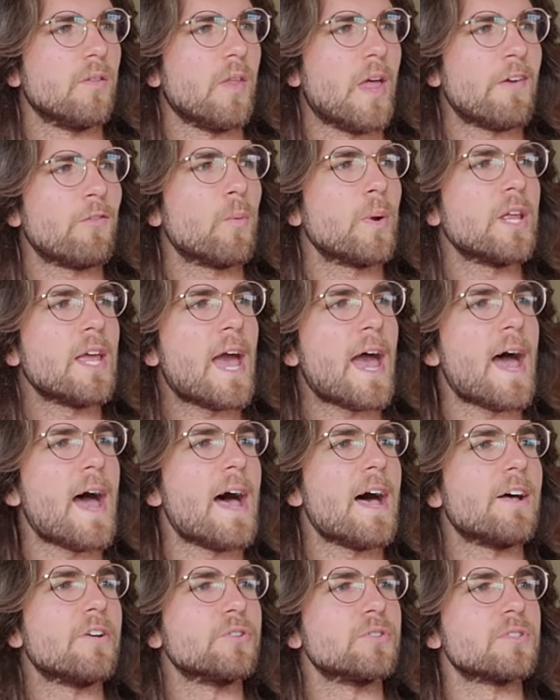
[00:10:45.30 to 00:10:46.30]
Everybody
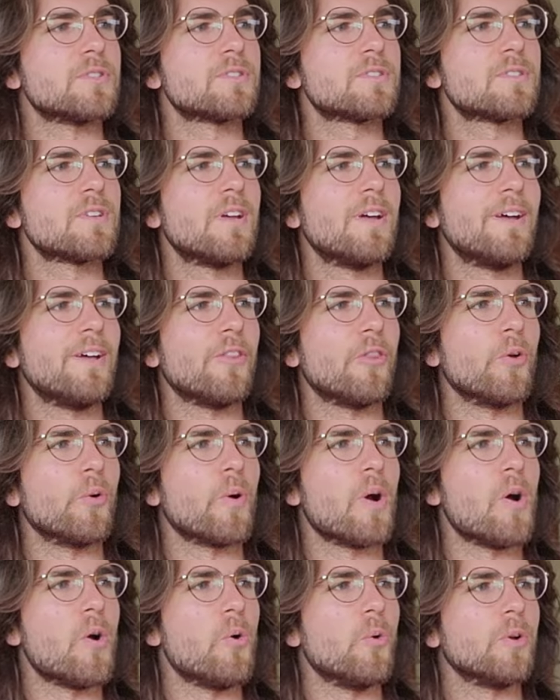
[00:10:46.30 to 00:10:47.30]
has
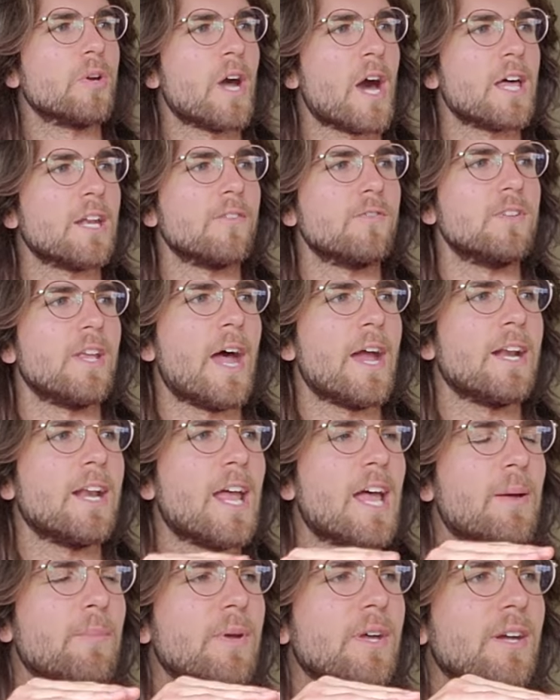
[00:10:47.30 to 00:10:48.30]
their own kind of
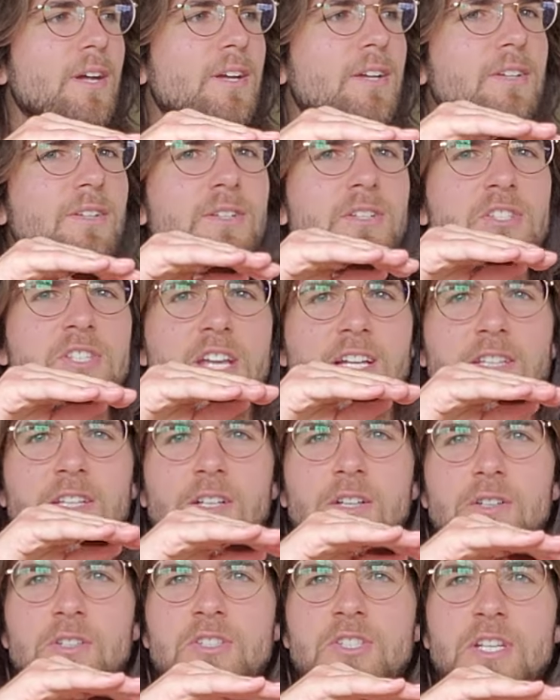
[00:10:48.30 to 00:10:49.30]
dynamic,
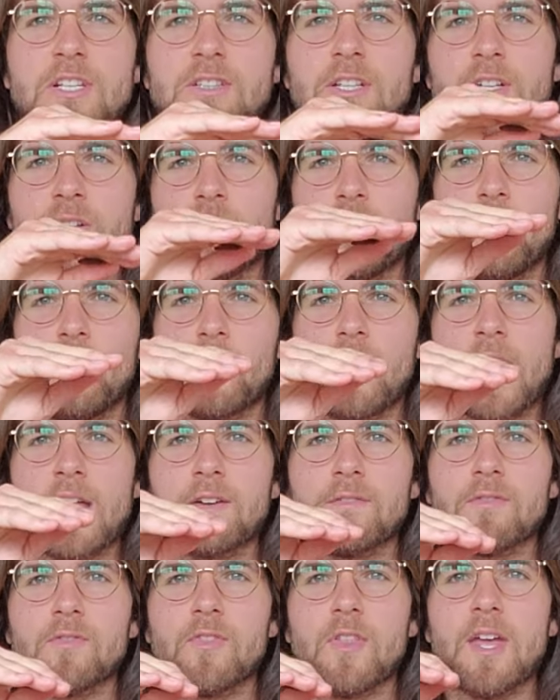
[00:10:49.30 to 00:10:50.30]
cyclical kind
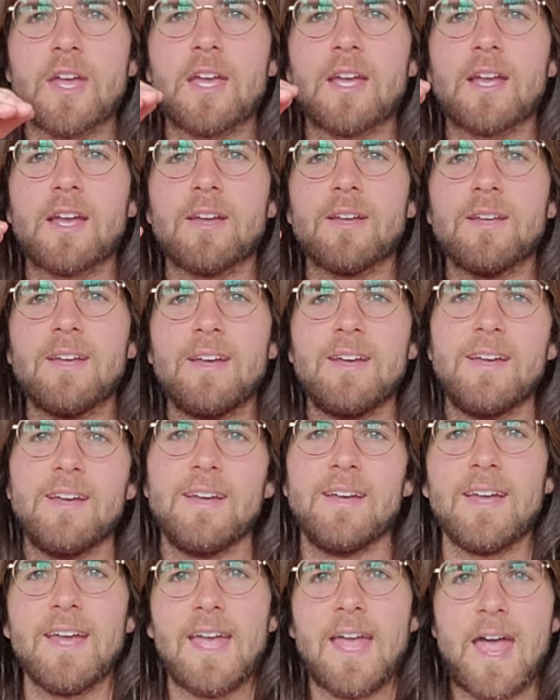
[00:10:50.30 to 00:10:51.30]
of
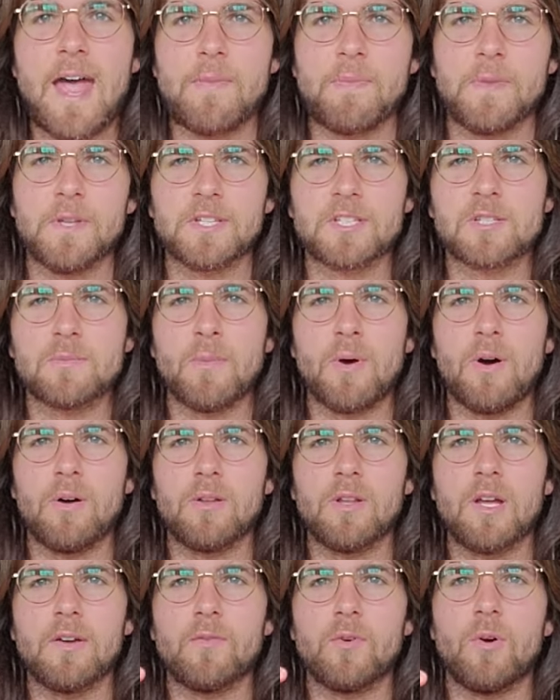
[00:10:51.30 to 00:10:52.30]
thing at this small
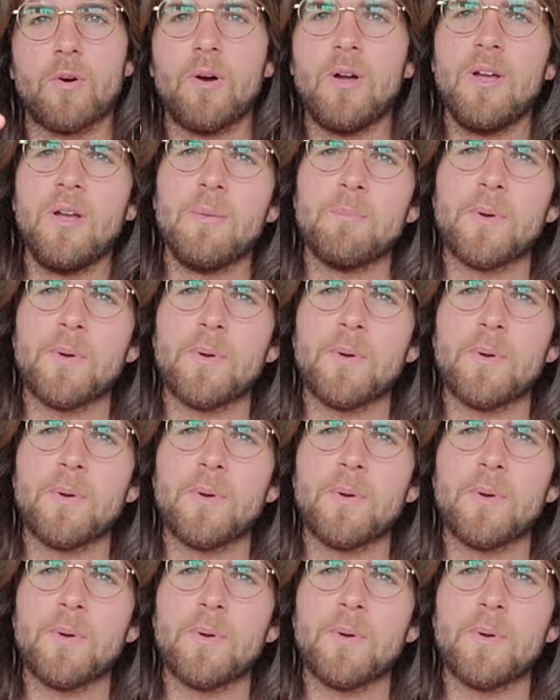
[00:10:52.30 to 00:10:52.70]
level.